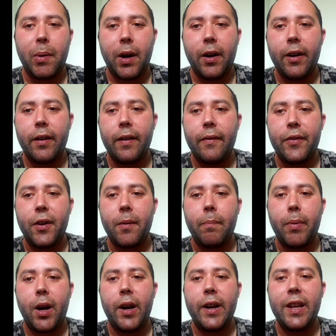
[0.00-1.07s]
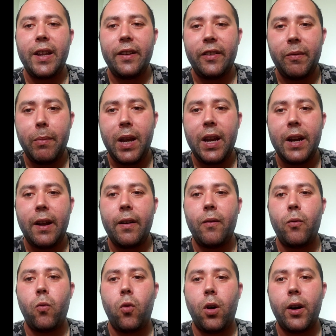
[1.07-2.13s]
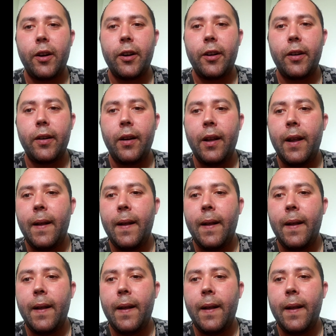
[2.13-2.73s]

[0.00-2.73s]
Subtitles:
part of your body is made out of water,